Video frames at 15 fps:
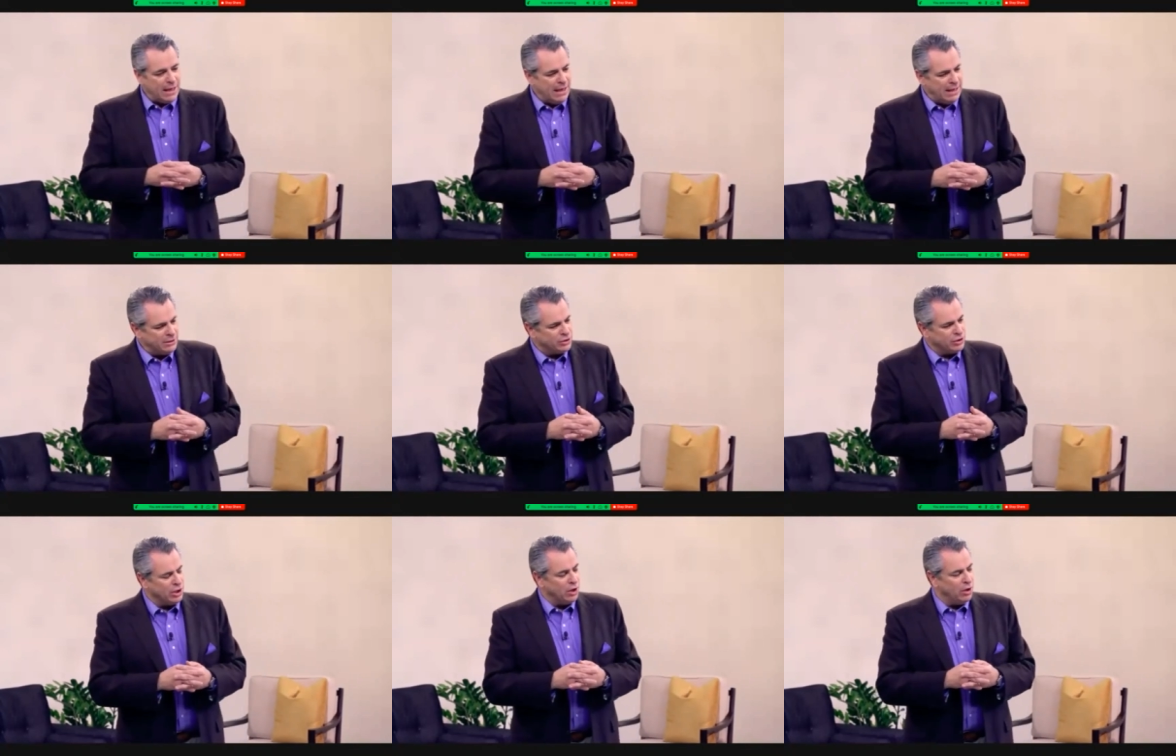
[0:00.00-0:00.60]

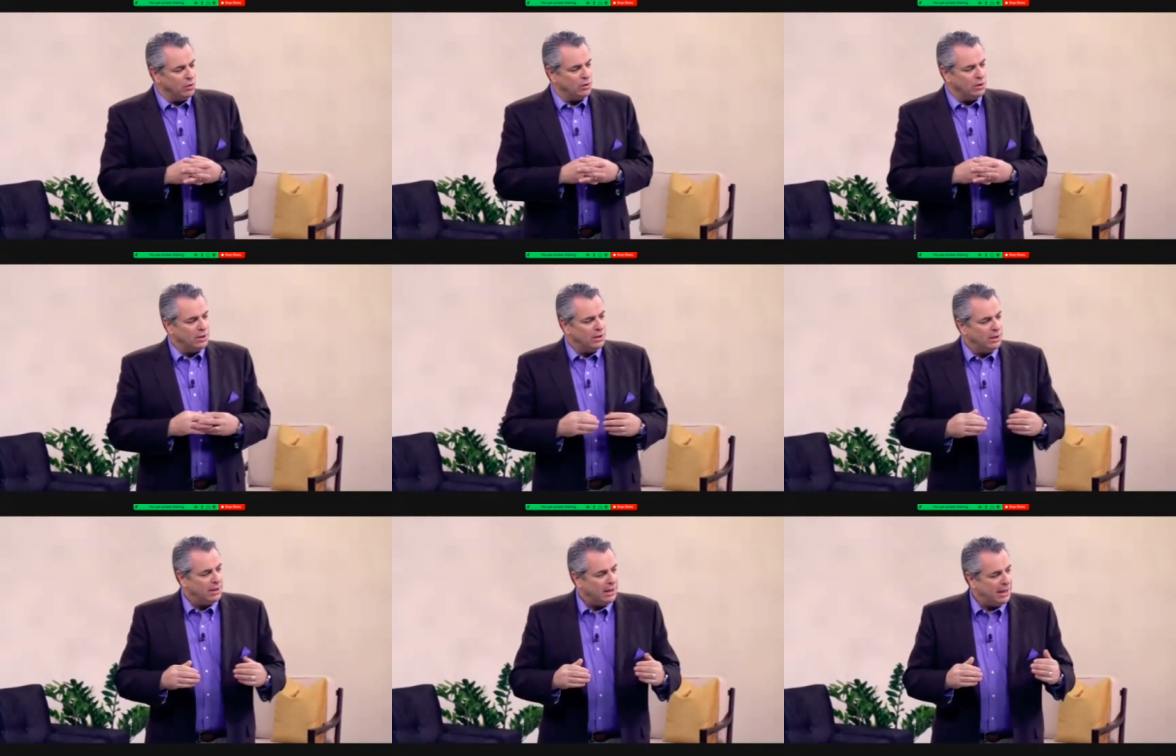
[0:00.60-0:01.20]
And so
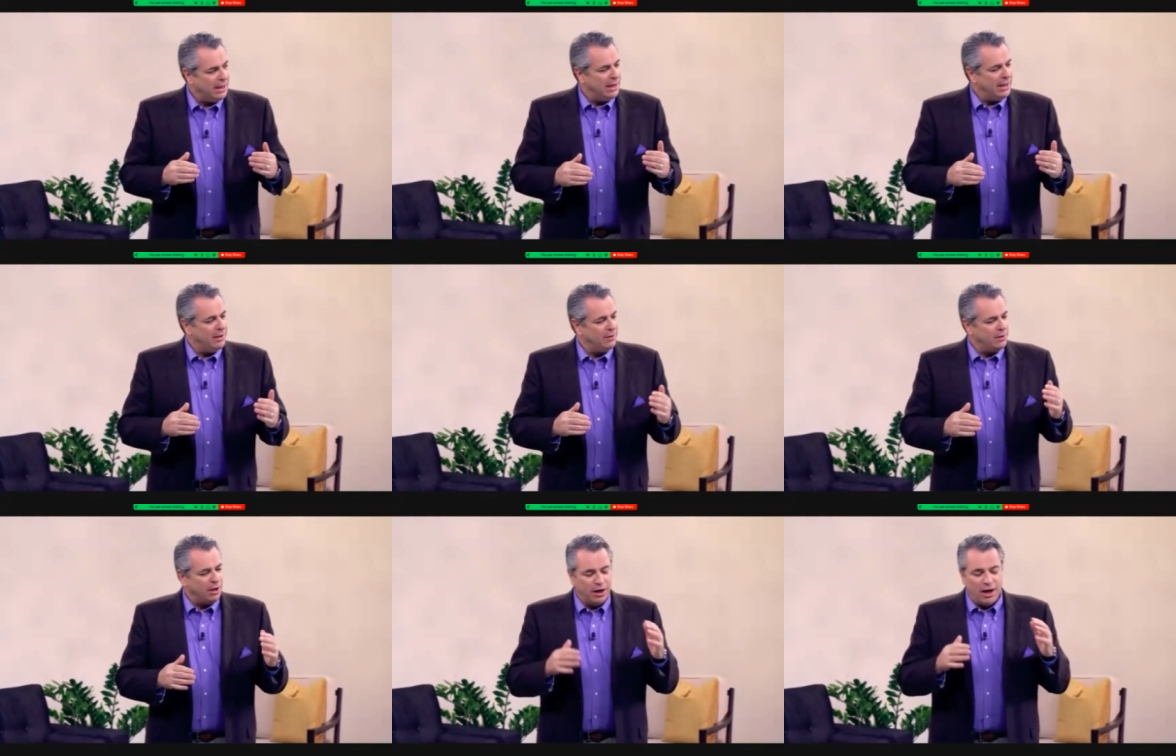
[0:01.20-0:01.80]

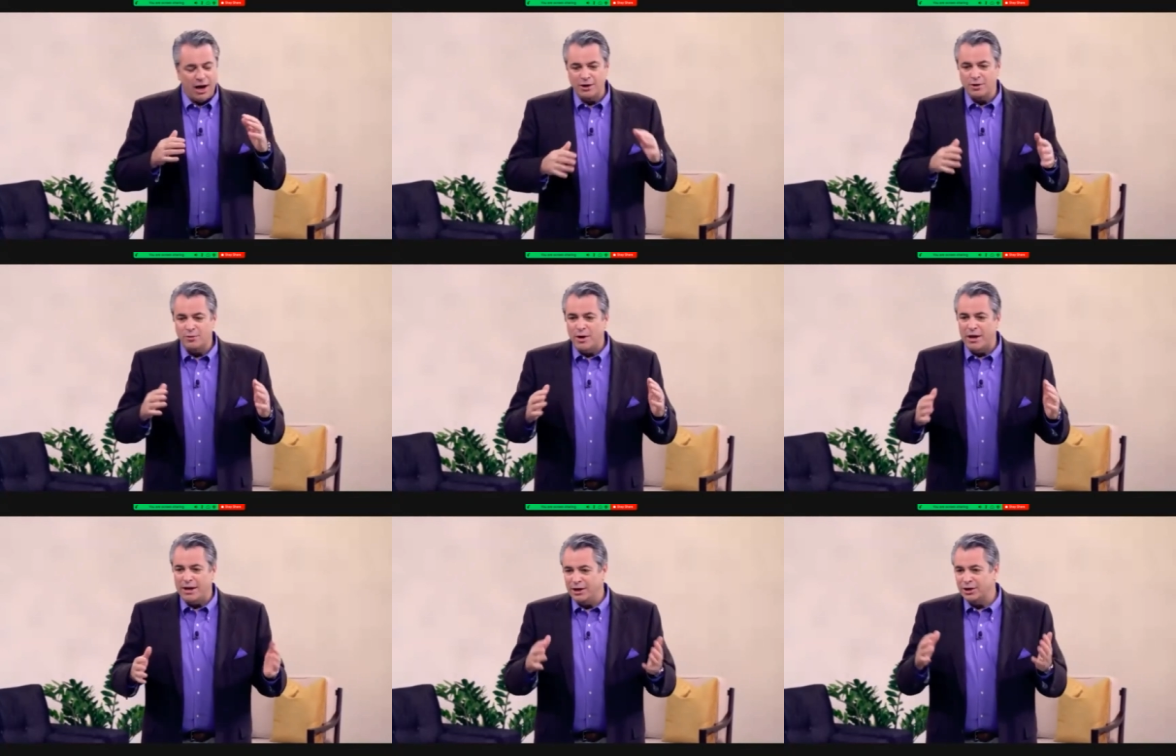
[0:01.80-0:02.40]
along the
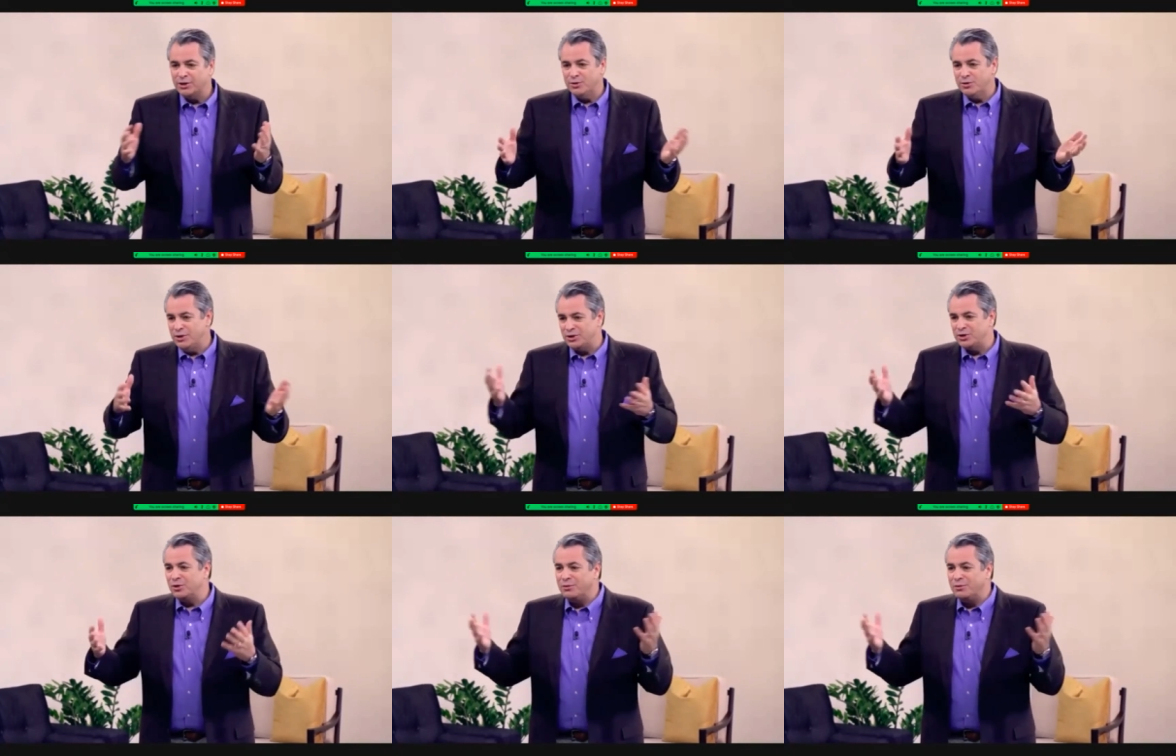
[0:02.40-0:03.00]
way, here's
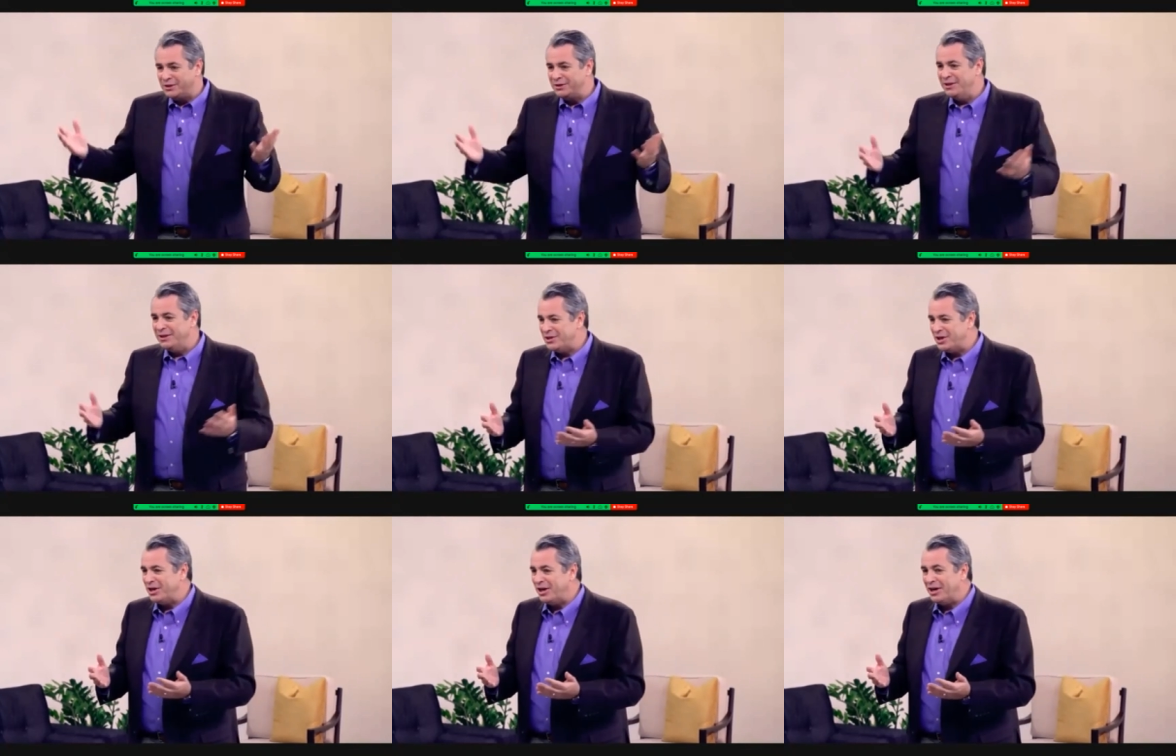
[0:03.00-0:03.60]
some of the
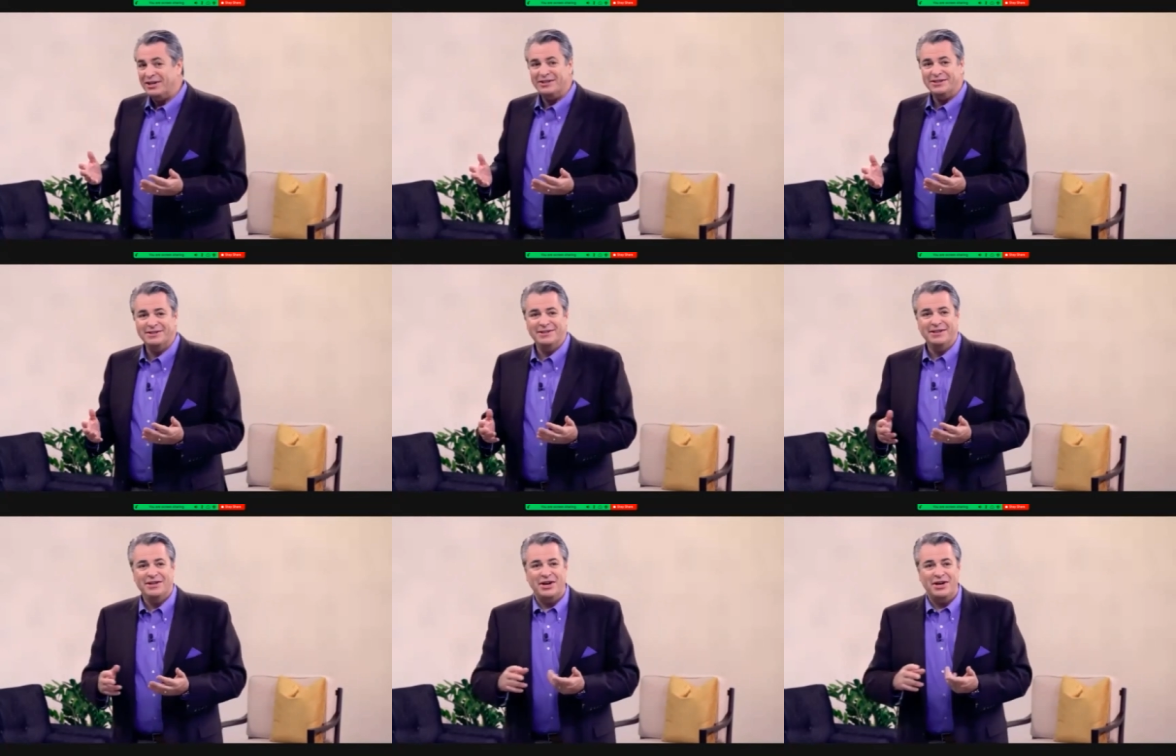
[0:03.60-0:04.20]
things I learned.
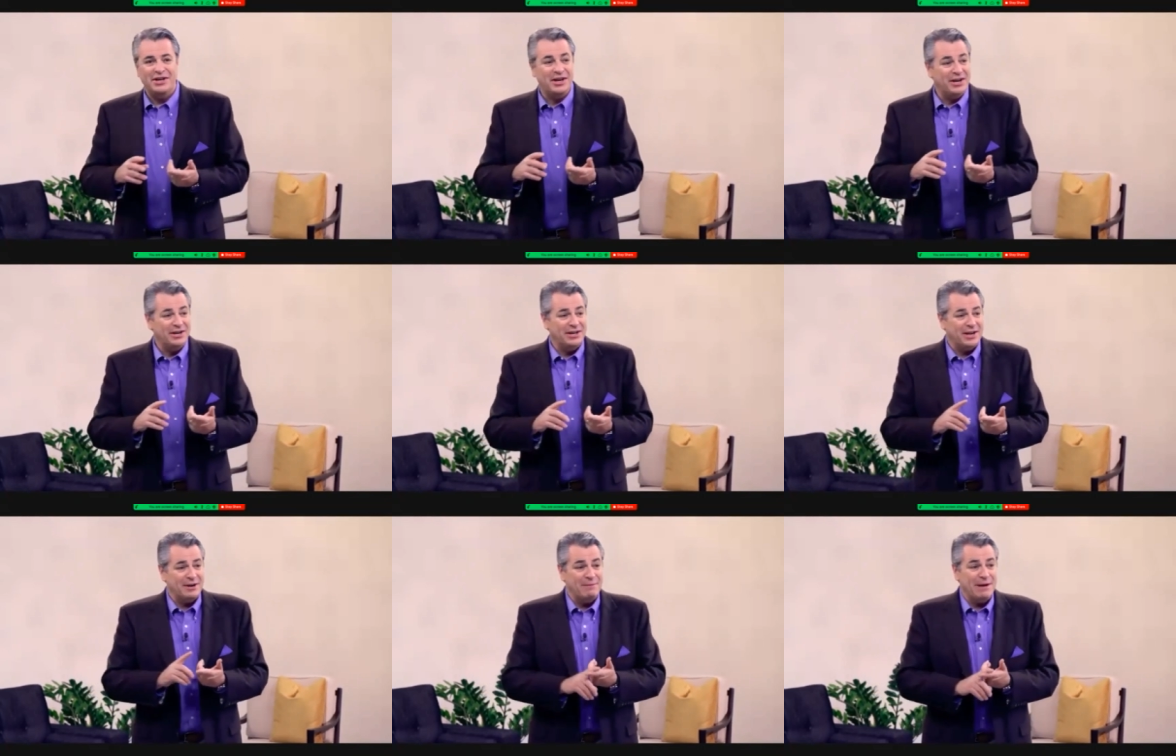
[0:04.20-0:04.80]
I
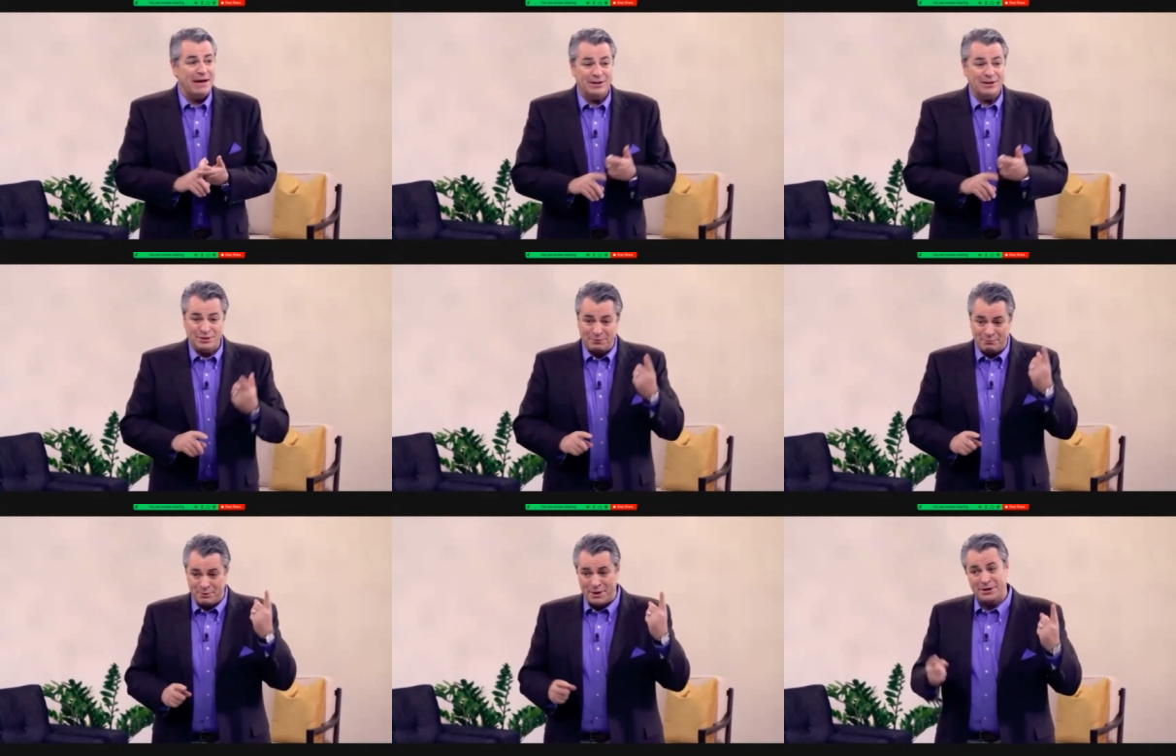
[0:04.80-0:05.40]
learned how to
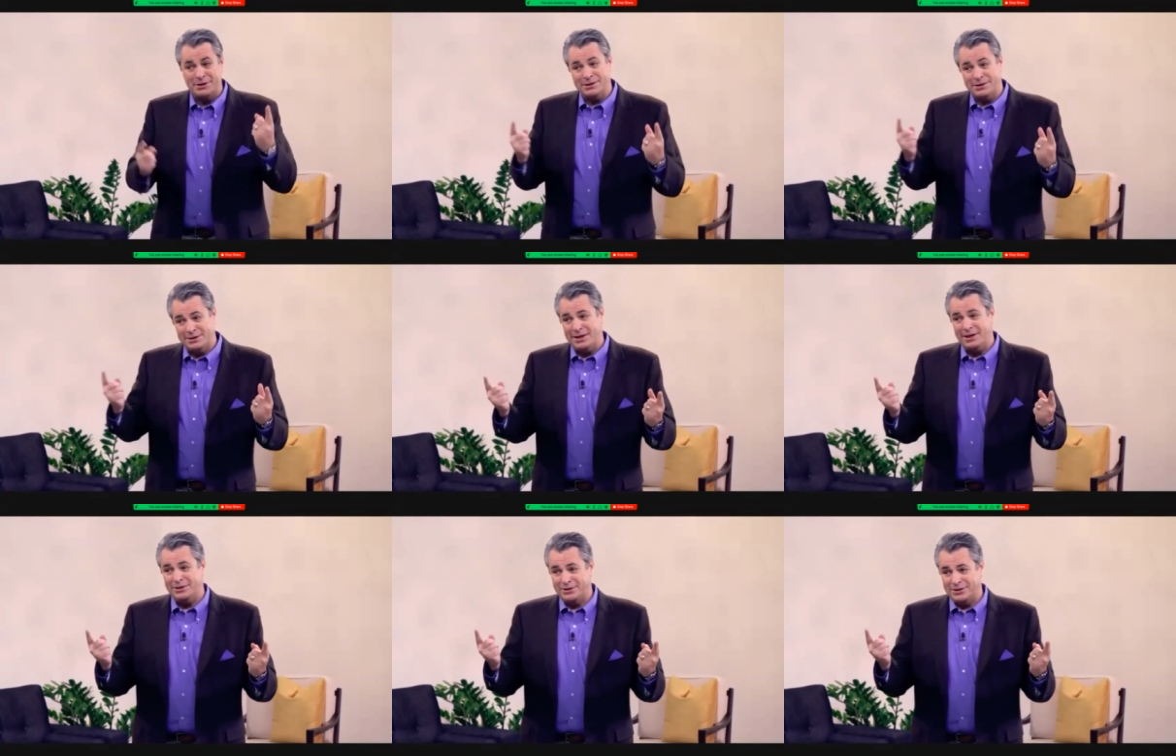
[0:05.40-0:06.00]
master buyers and
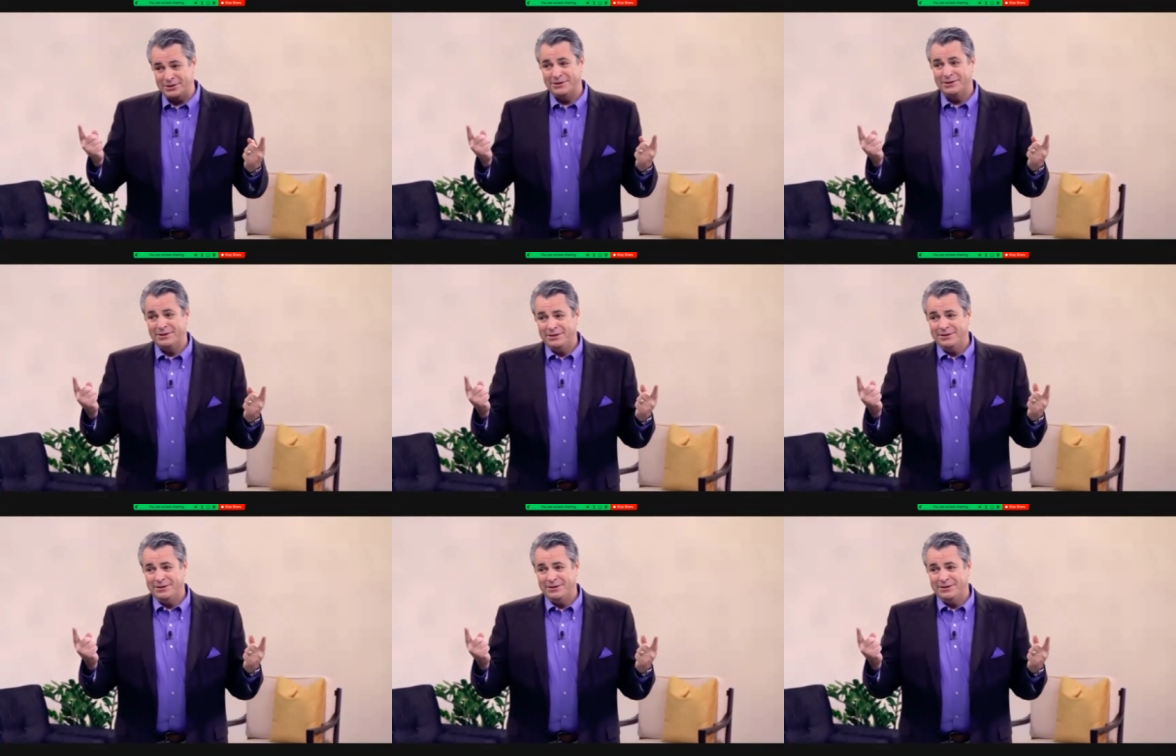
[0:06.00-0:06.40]
sellers.